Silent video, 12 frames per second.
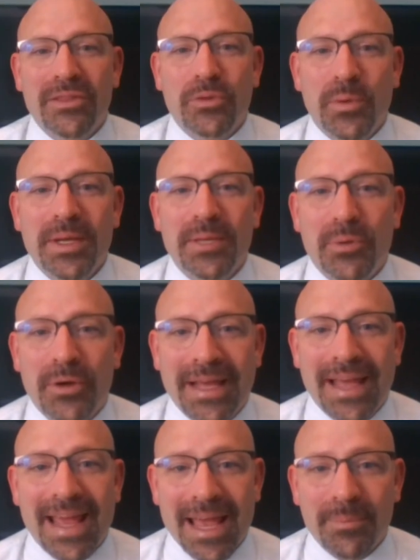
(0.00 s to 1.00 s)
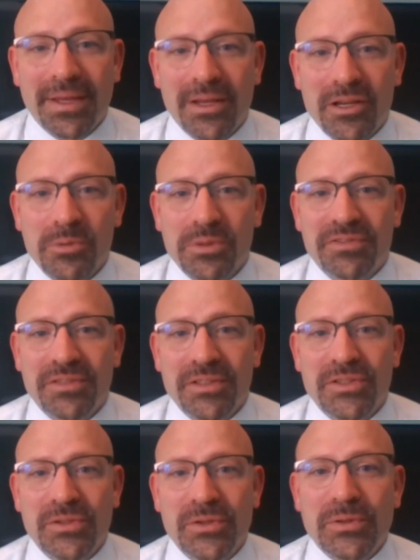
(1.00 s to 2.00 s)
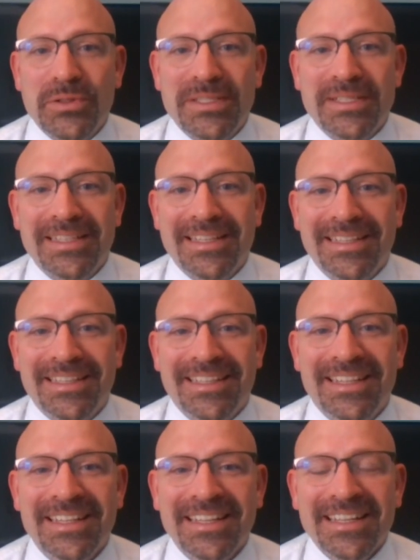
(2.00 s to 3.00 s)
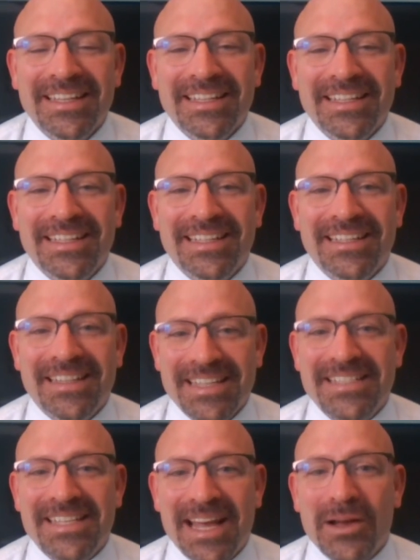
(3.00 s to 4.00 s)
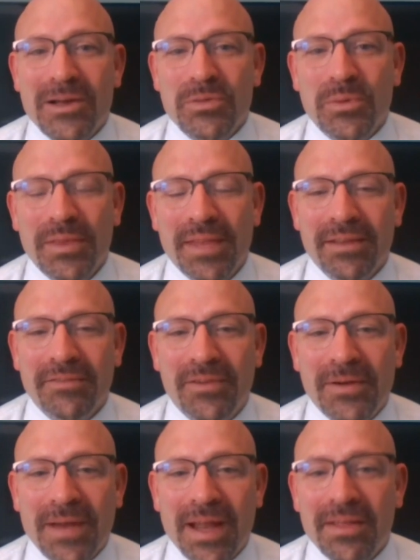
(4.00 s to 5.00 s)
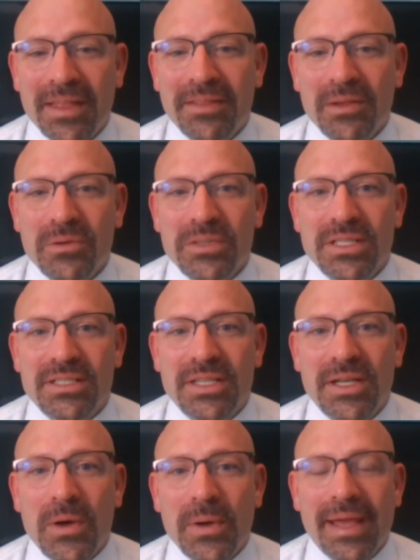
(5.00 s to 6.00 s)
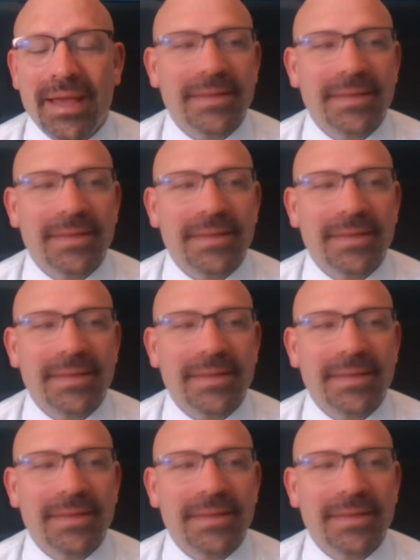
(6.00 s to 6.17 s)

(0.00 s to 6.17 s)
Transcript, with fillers: three pretty happy Coopersville students in uh, this house when they found out that there was a snow day.